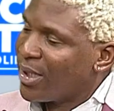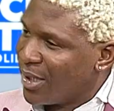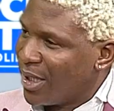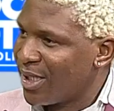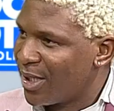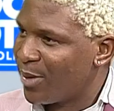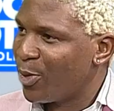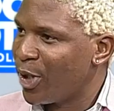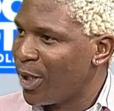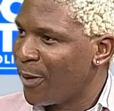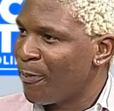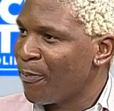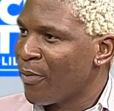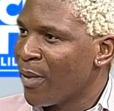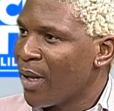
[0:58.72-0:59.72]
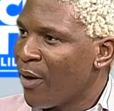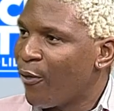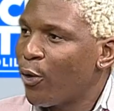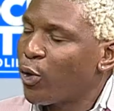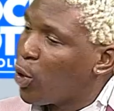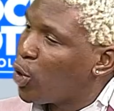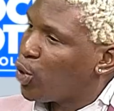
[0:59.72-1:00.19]
testimony.
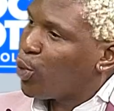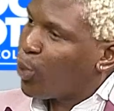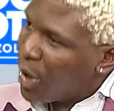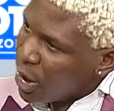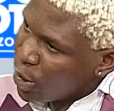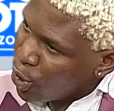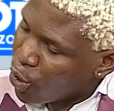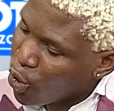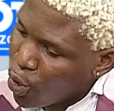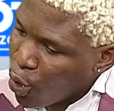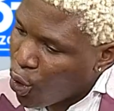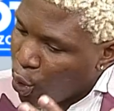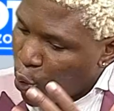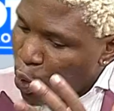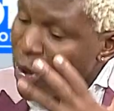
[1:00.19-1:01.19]
For those who really don't know who